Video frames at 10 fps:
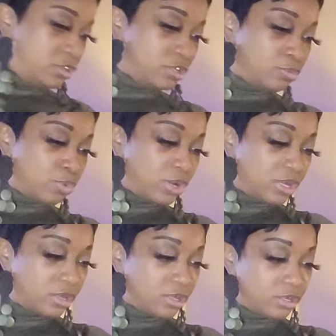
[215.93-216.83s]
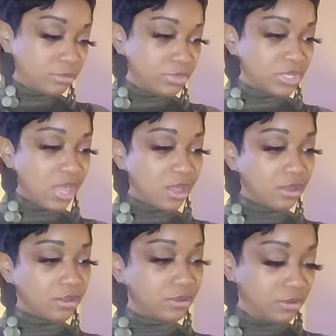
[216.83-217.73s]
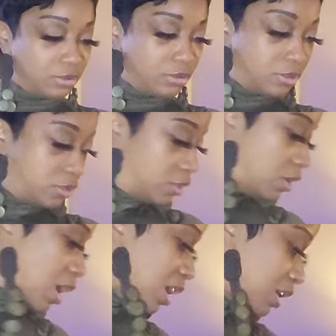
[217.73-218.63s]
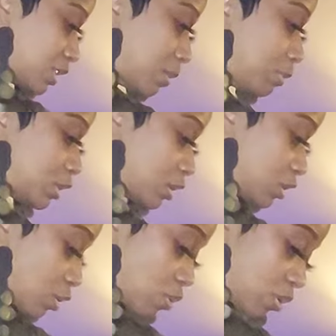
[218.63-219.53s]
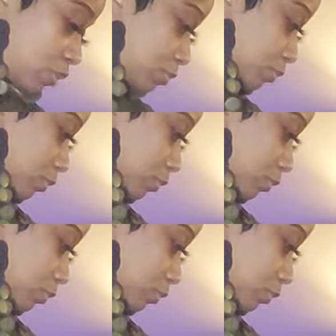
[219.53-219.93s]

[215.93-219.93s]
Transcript: Just one um sock. I guess I must have just ordered